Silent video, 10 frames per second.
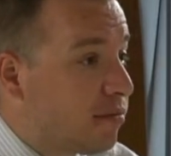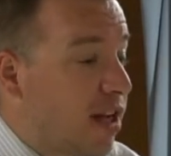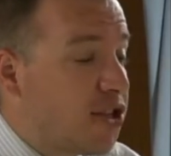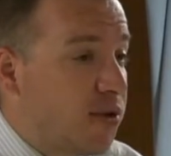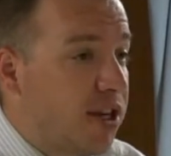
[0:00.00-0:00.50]

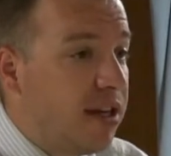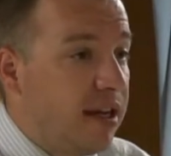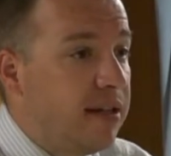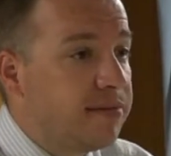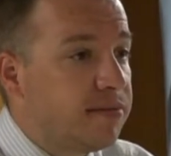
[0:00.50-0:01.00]
That's what you
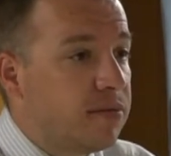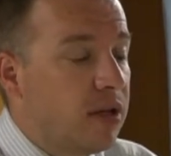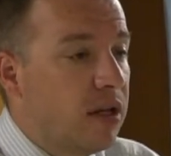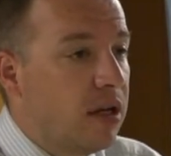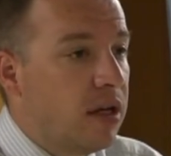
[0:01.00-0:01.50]
need.
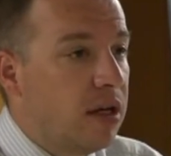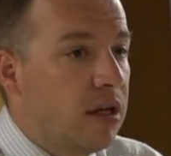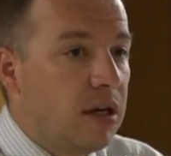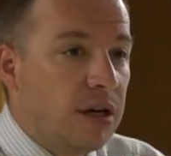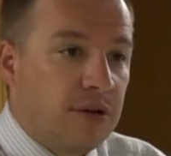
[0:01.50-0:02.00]

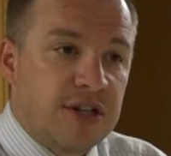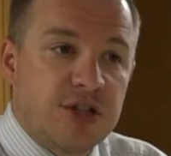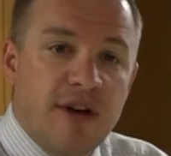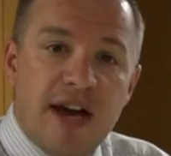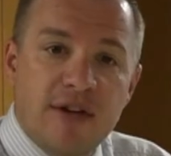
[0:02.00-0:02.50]

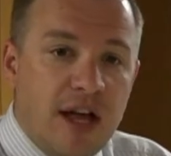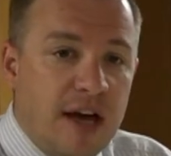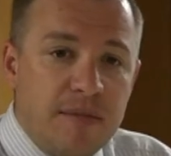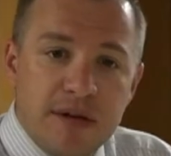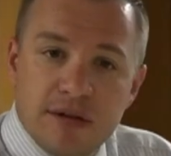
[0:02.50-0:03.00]
Christians are out of
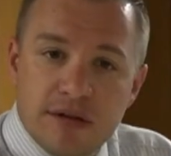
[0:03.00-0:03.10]
alignment.